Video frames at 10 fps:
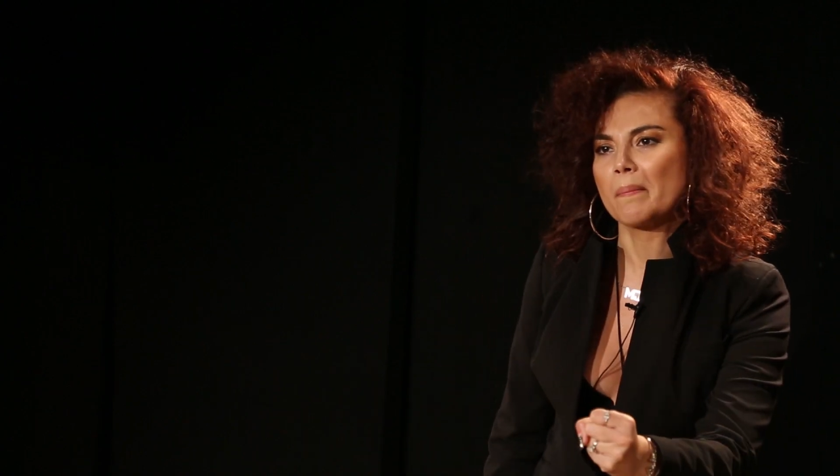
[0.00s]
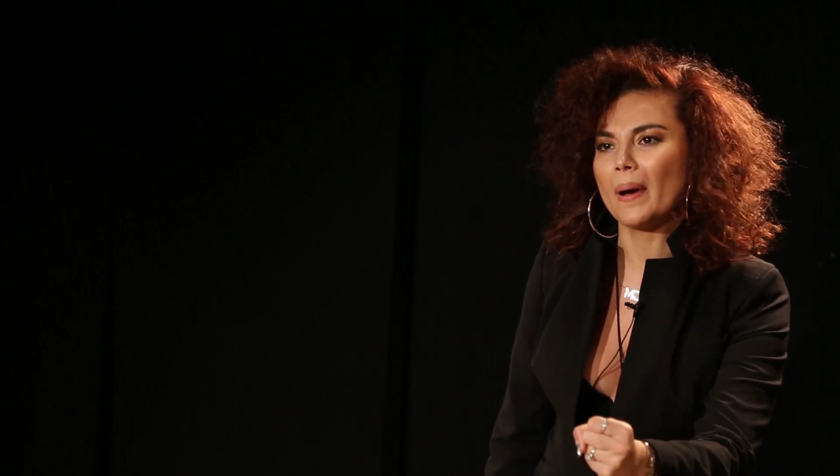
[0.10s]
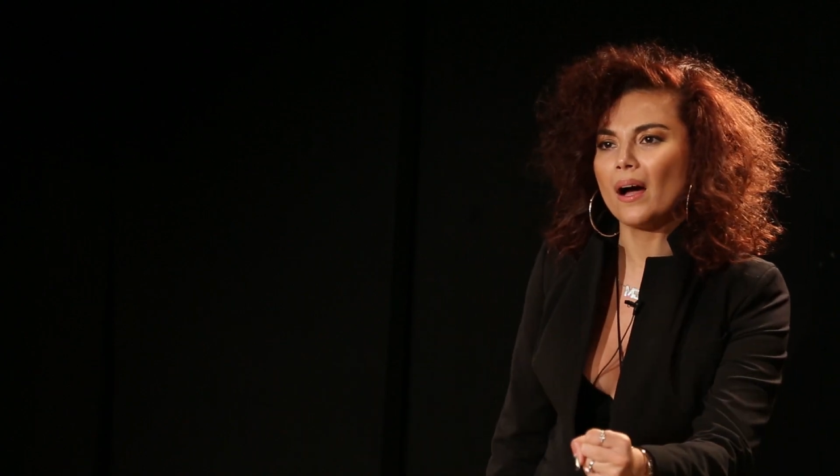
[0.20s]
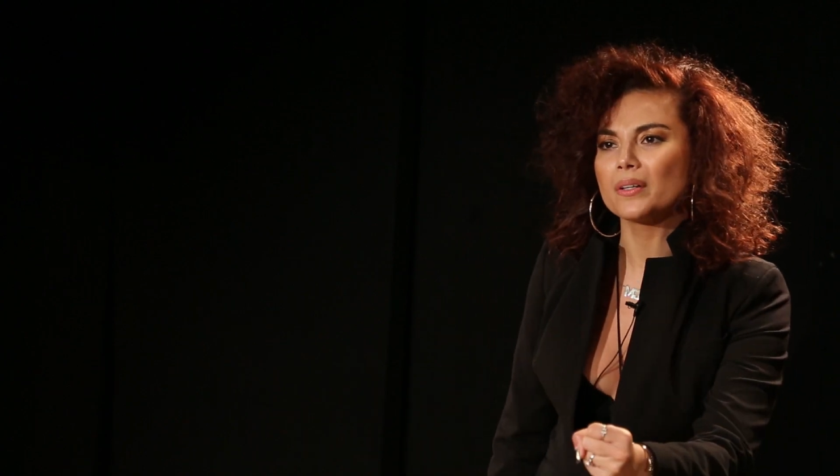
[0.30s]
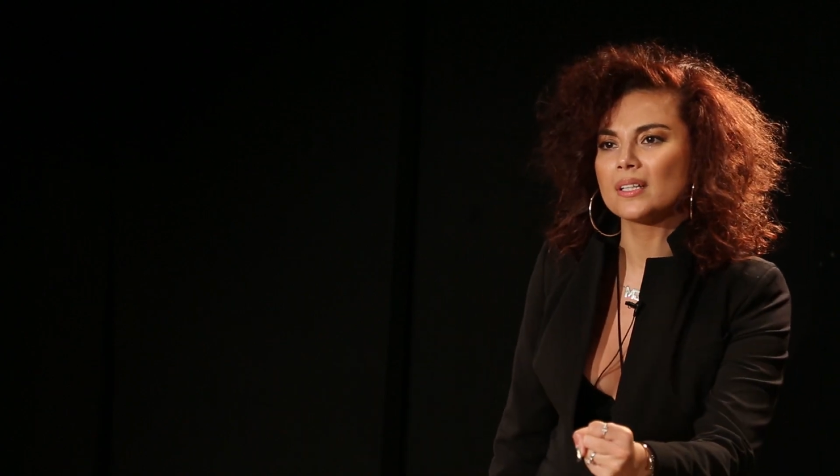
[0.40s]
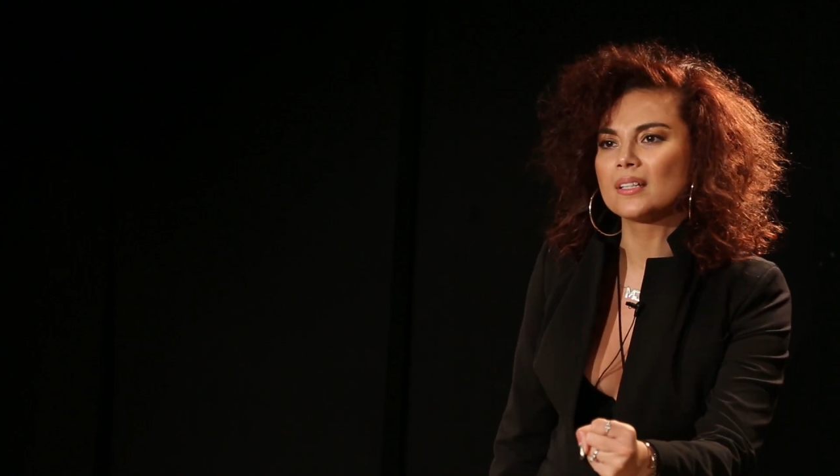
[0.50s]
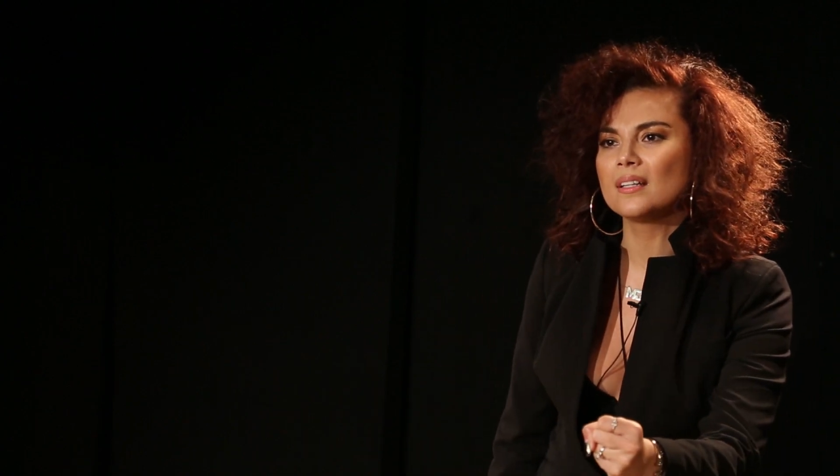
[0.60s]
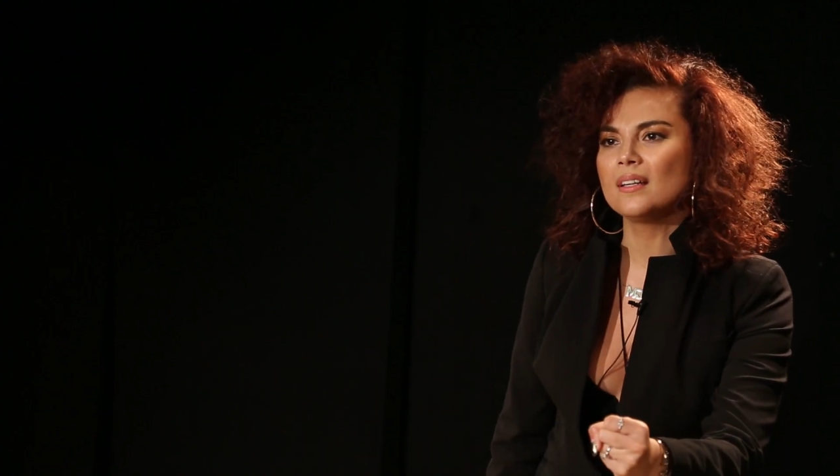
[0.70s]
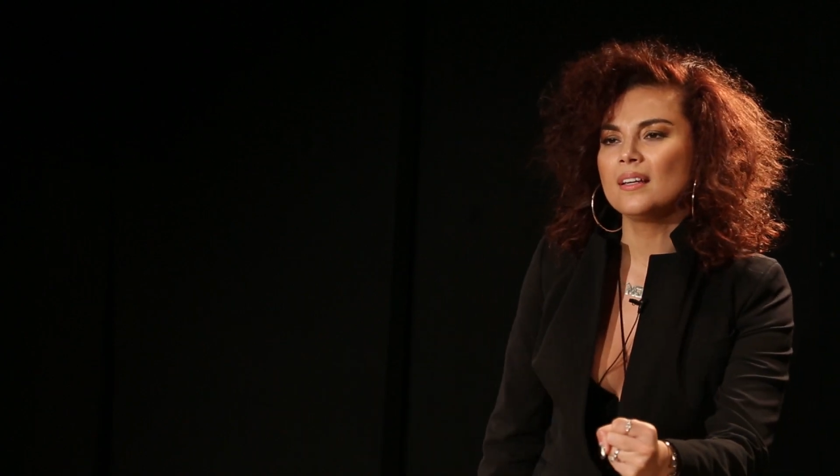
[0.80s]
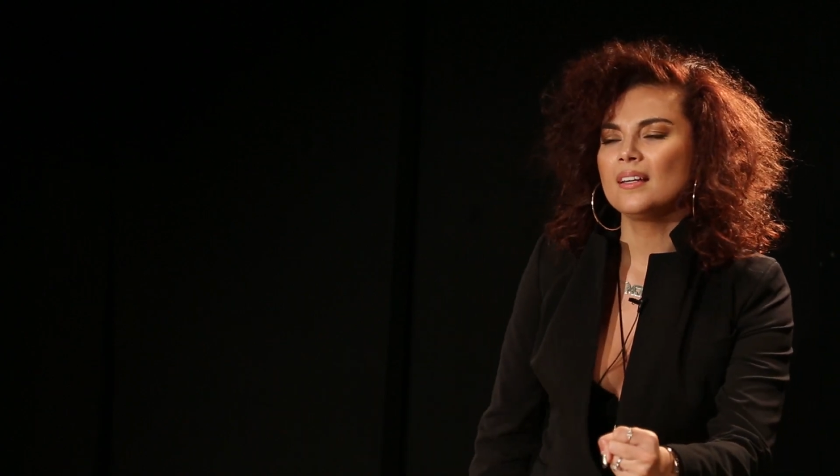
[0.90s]
about.
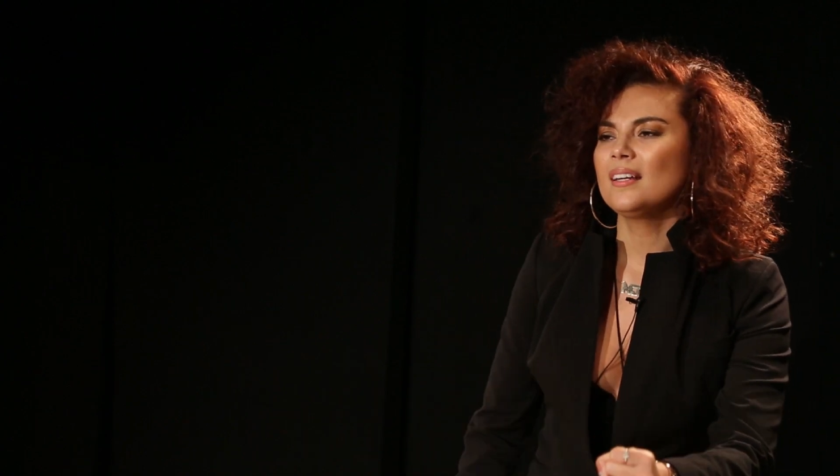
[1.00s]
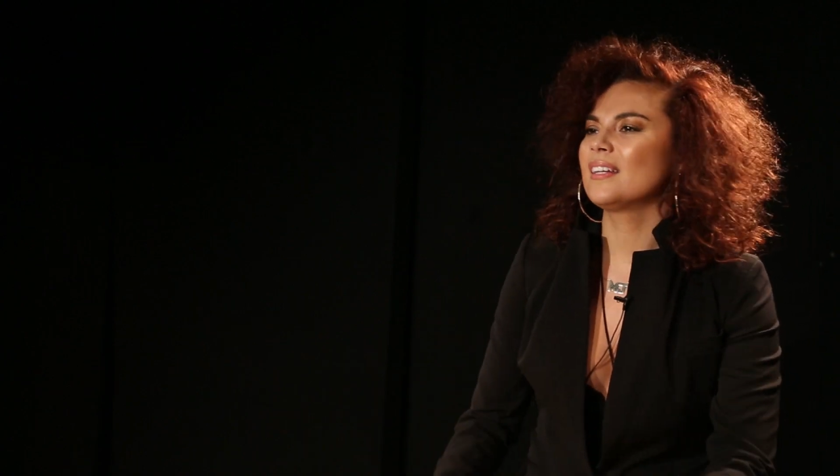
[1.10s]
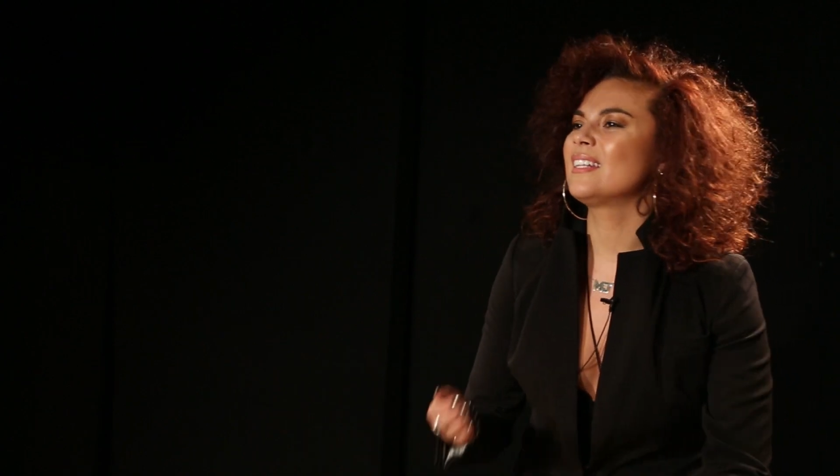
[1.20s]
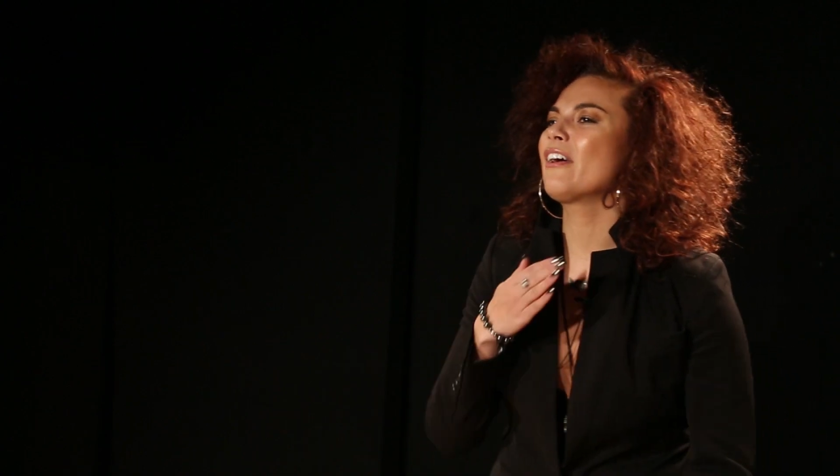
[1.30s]
And